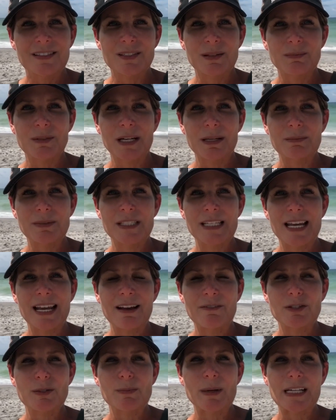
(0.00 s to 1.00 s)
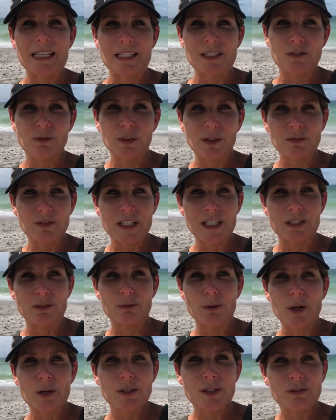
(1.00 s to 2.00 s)
Sometimes they have as many as
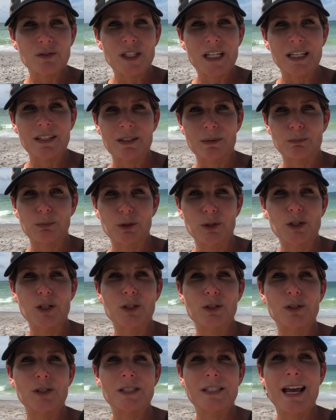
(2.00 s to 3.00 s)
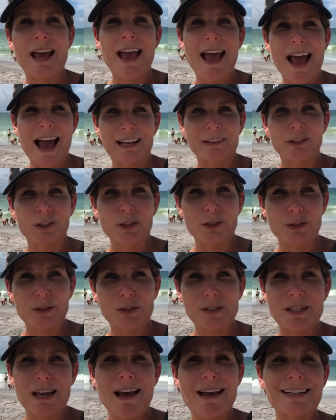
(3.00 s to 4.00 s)
15 rows of teeth and produce and
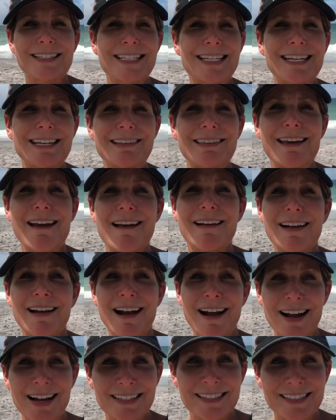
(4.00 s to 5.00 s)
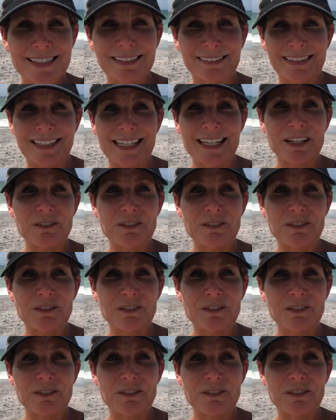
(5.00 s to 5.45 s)
lose teeth constantly.